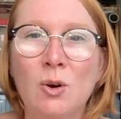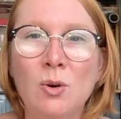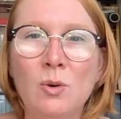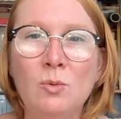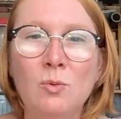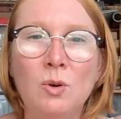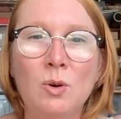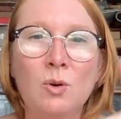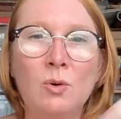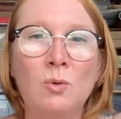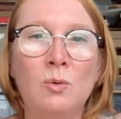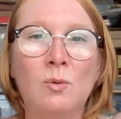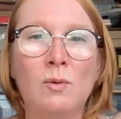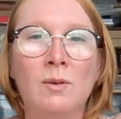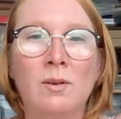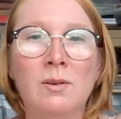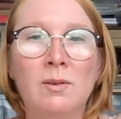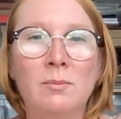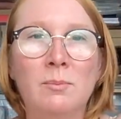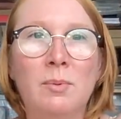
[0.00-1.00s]
Oh,
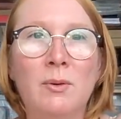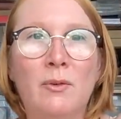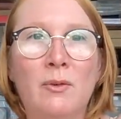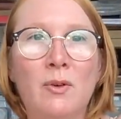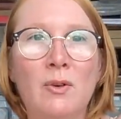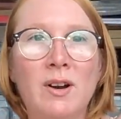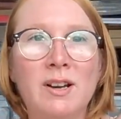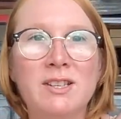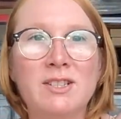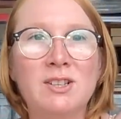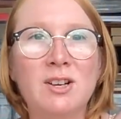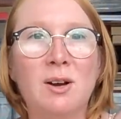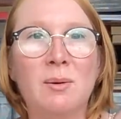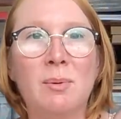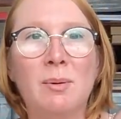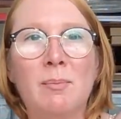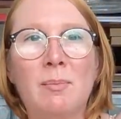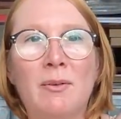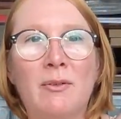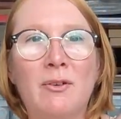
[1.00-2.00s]
before I
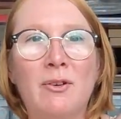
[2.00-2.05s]
stop,